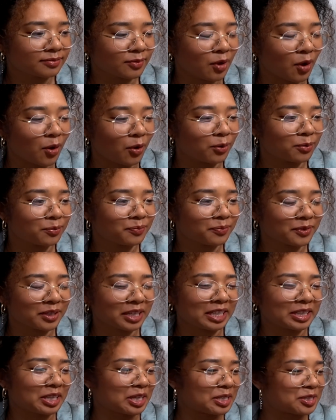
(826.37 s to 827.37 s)
Oh,
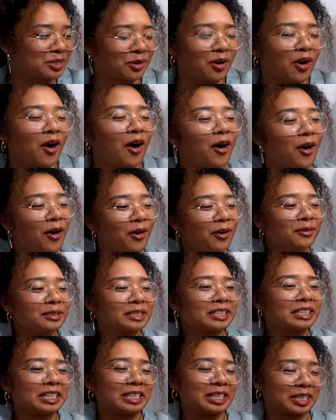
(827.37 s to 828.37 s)
look at this. They're all
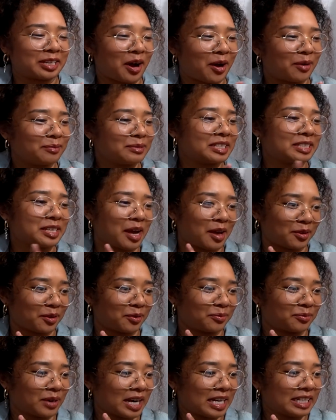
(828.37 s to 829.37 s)
gonna come
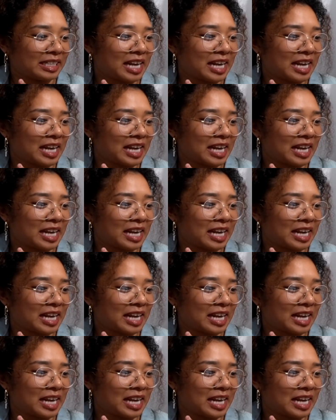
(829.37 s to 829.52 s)
together right